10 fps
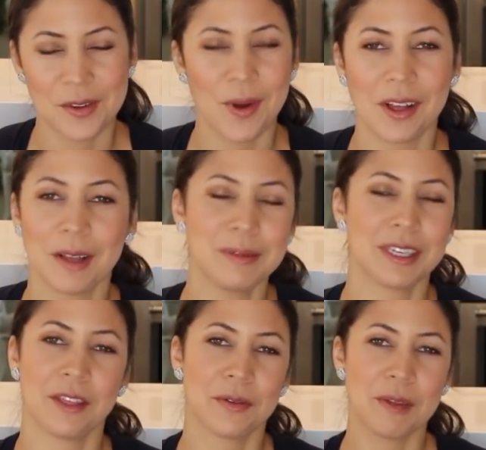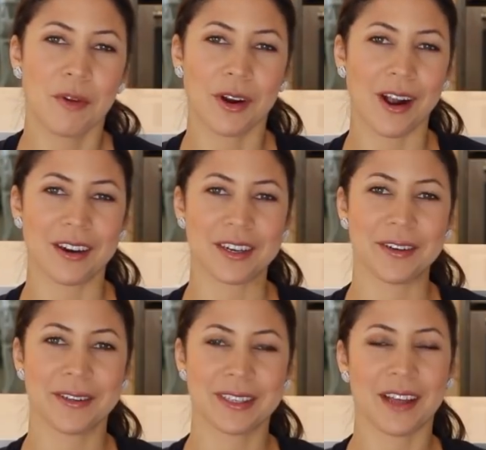Welcome to three more
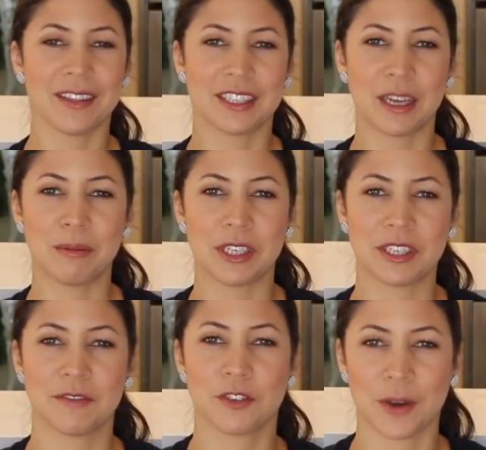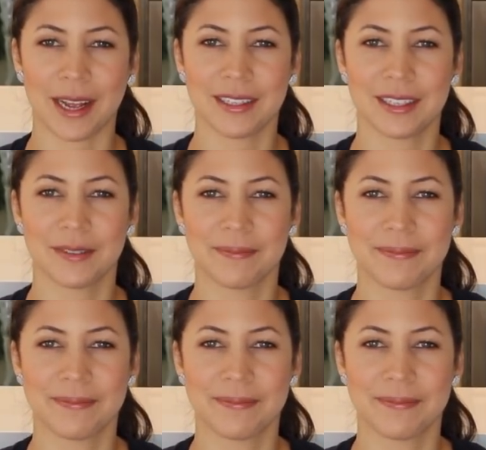articles on the subject of dress.